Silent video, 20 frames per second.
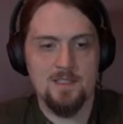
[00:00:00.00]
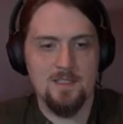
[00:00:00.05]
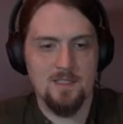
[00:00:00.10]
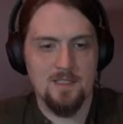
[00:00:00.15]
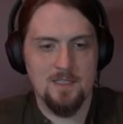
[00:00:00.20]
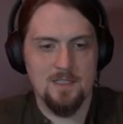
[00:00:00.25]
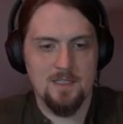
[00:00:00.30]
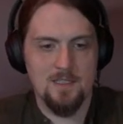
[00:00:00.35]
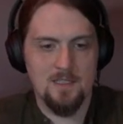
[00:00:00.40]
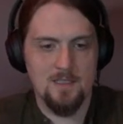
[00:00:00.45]

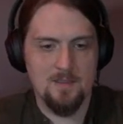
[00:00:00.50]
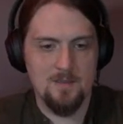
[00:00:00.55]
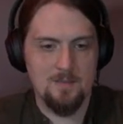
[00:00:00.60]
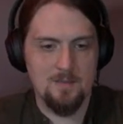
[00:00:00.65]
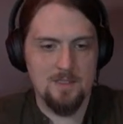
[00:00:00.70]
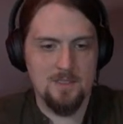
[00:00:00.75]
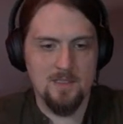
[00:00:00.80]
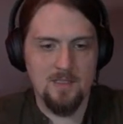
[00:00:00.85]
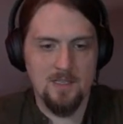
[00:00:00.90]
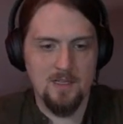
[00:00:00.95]

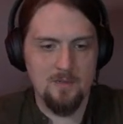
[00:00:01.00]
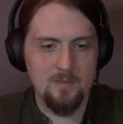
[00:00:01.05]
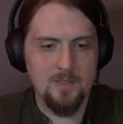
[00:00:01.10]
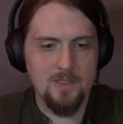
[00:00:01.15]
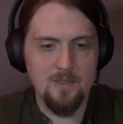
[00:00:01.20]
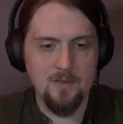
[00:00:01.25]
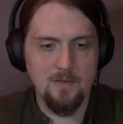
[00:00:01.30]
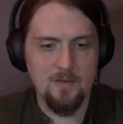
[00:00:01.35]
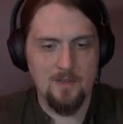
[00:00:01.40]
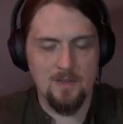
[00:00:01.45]
by how we
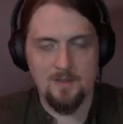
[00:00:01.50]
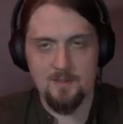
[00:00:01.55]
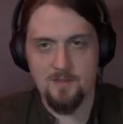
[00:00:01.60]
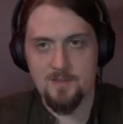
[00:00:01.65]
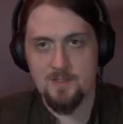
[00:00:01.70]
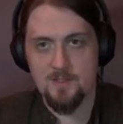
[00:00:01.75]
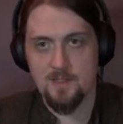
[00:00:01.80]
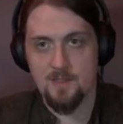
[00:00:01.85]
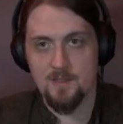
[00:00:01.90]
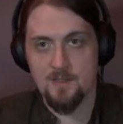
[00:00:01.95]
do things.